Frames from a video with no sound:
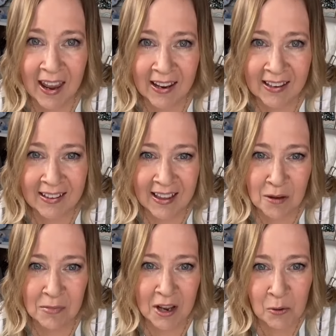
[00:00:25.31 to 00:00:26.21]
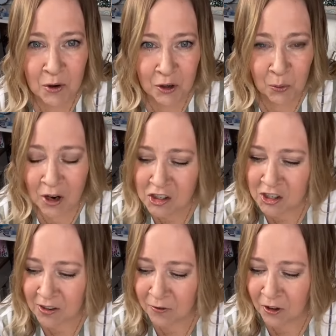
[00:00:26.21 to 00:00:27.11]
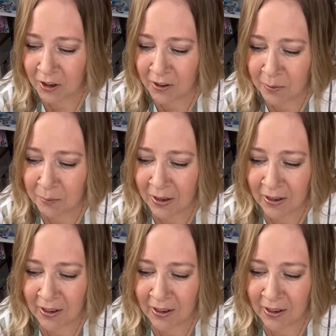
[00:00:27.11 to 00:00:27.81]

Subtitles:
and let me know where you're watching from.